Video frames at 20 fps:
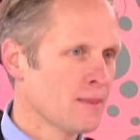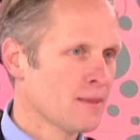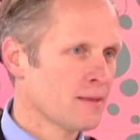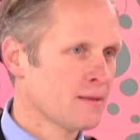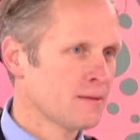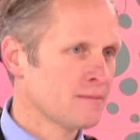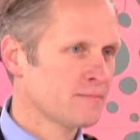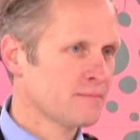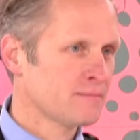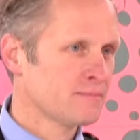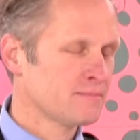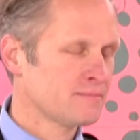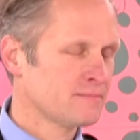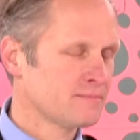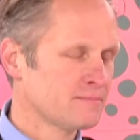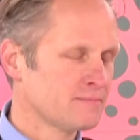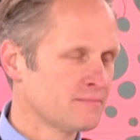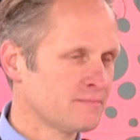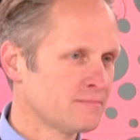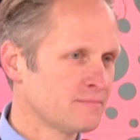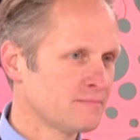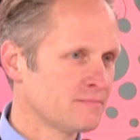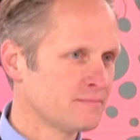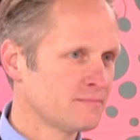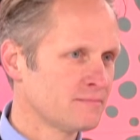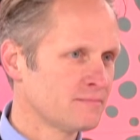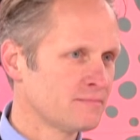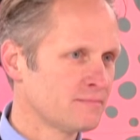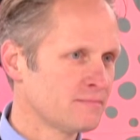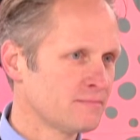
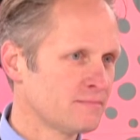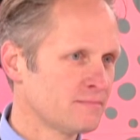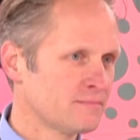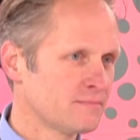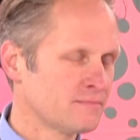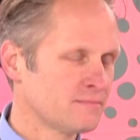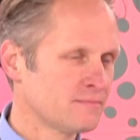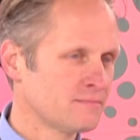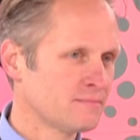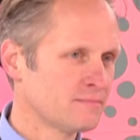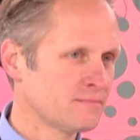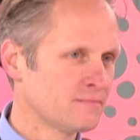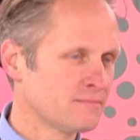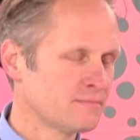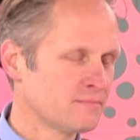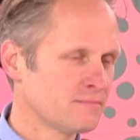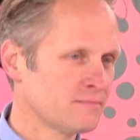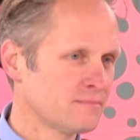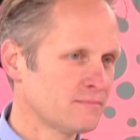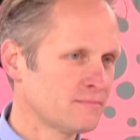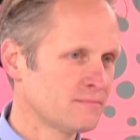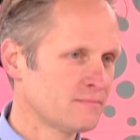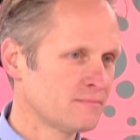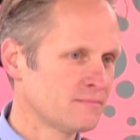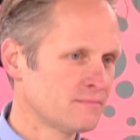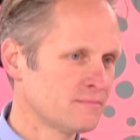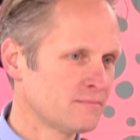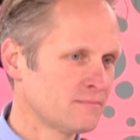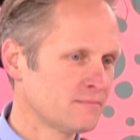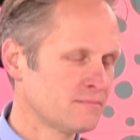
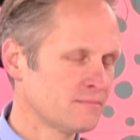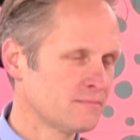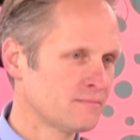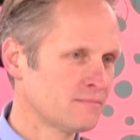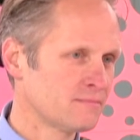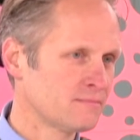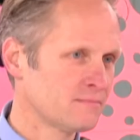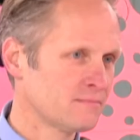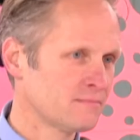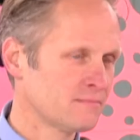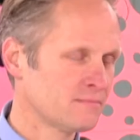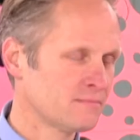This person isn't speaking.